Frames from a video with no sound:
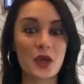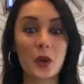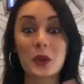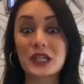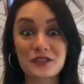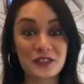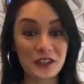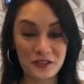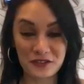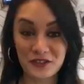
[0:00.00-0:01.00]
always full of
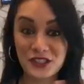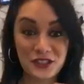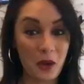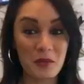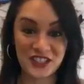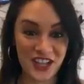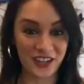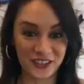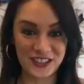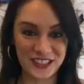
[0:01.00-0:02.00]
so much
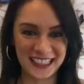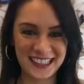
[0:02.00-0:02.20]
energy.